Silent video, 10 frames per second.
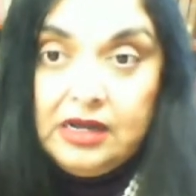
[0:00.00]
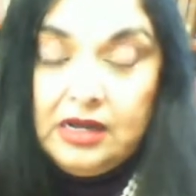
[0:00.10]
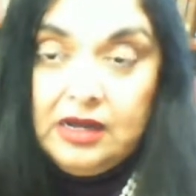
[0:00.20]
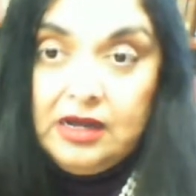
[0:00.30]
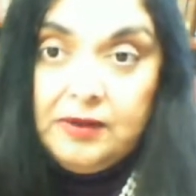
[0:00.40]

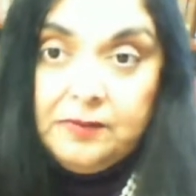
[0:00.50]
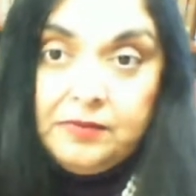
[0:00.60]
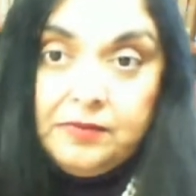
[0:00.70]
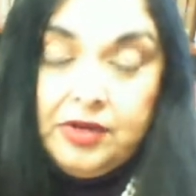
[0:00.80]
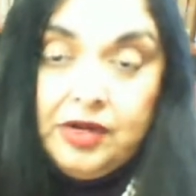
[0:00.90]

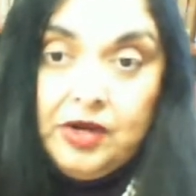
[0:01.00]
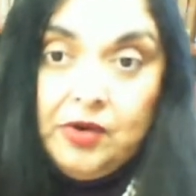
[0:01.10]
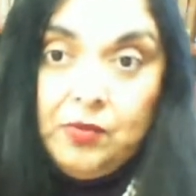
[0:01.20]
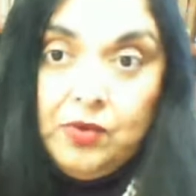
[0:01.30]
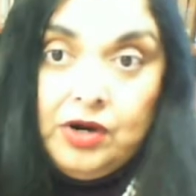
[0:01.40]
um,
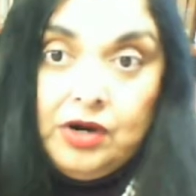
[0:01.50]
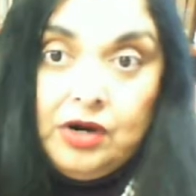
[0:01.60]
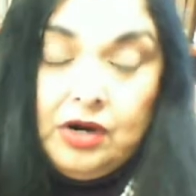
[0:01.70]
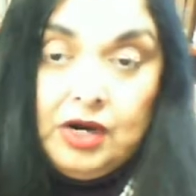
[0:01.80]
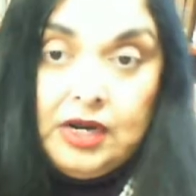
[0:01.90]
uh,
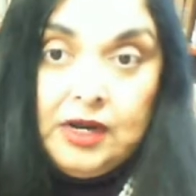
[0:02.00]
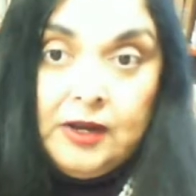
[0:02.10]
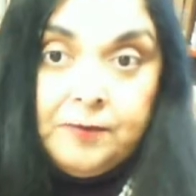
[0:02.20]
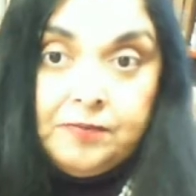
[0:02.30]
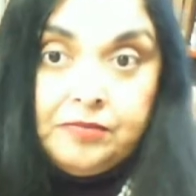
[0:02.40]
were
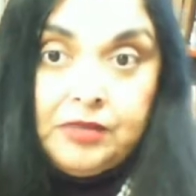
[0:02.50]
um,